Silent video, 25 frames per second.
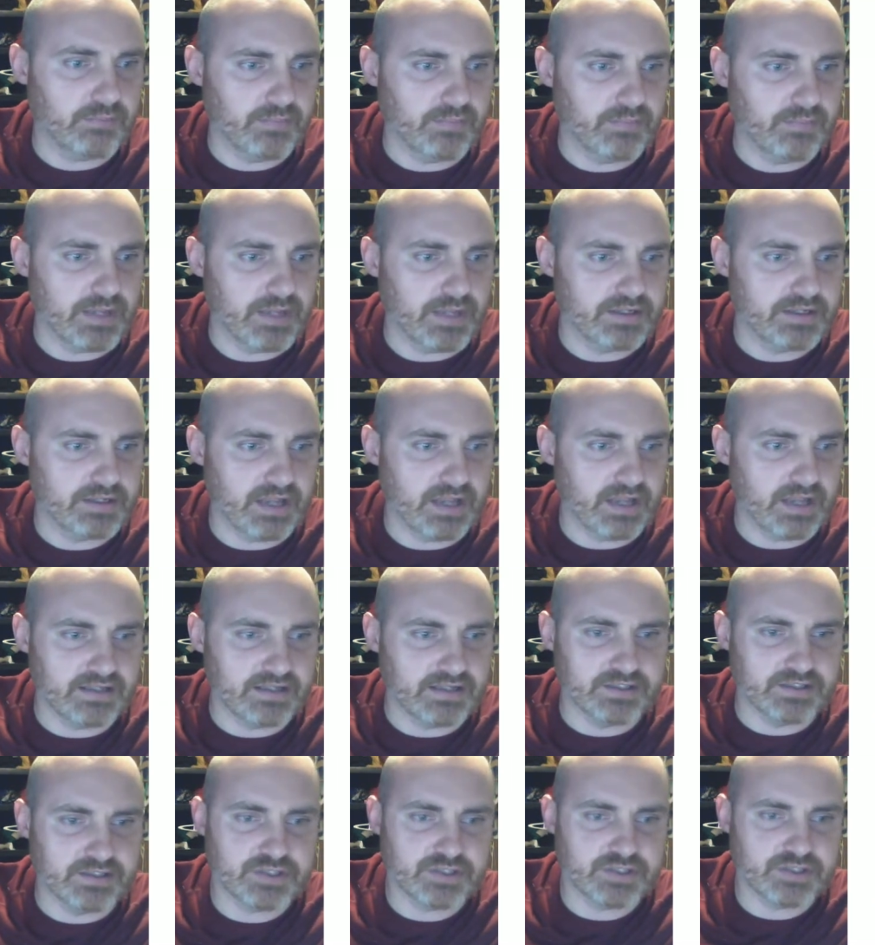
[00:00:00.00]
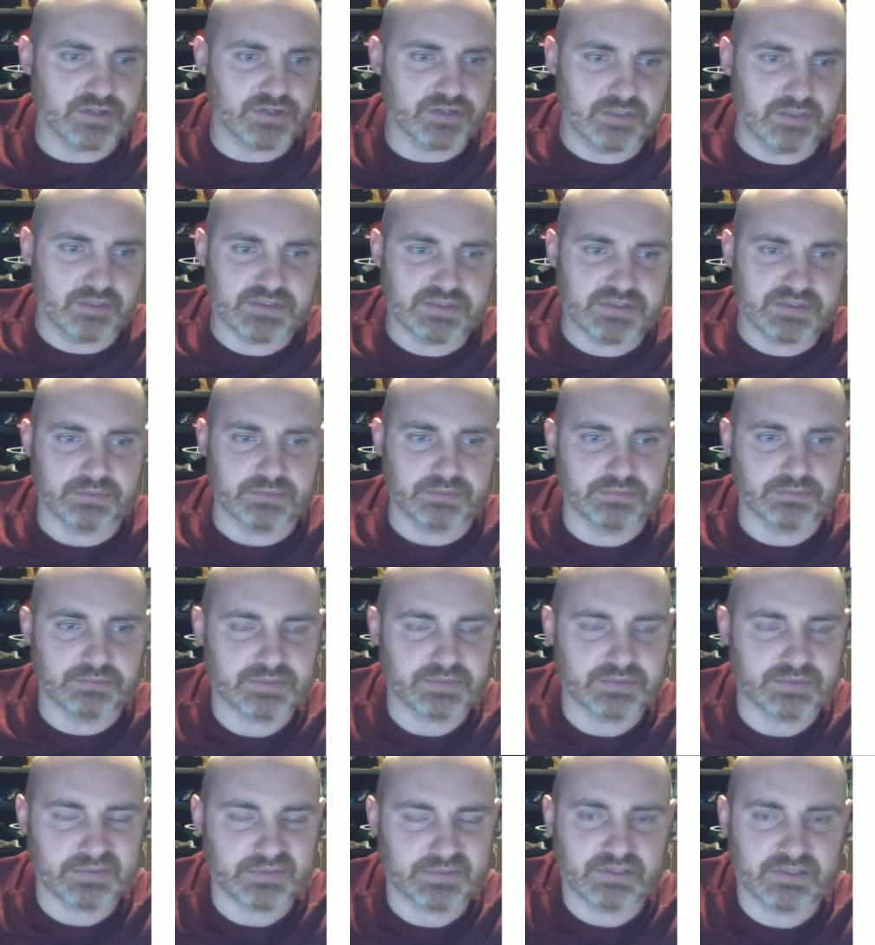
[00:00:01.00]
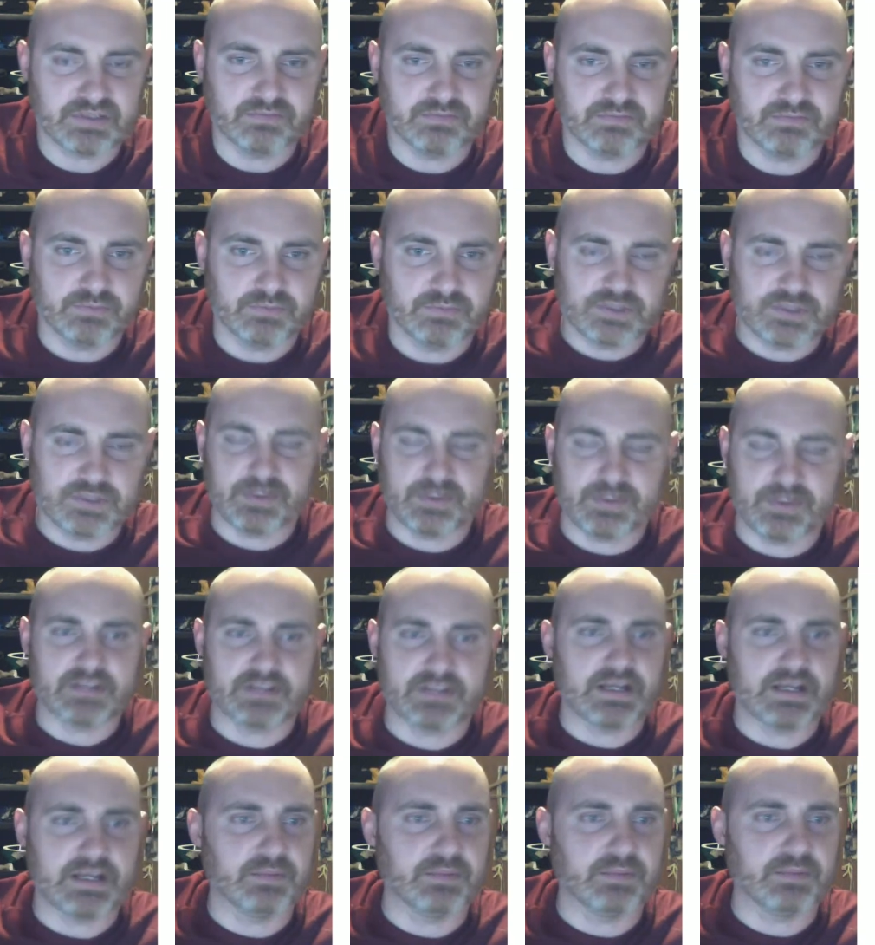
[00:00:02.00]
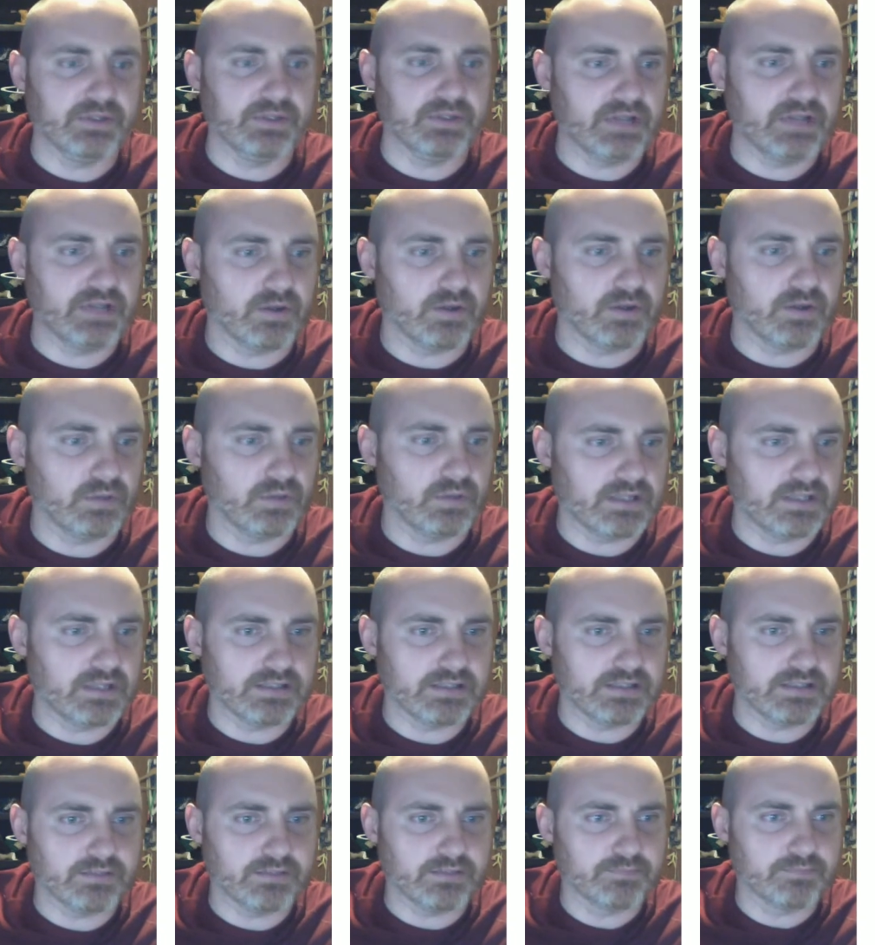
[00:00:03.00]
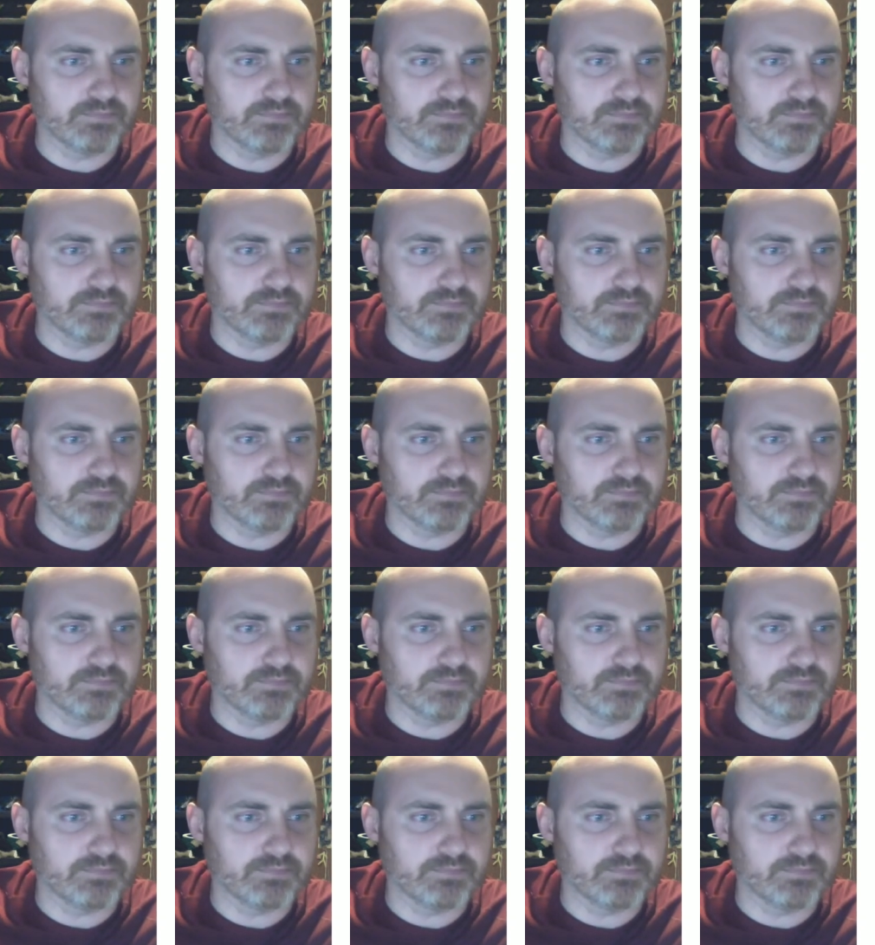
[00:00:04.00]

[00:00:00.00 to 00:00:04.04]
I did stream some stuff once upon a time, but not a whole lot there.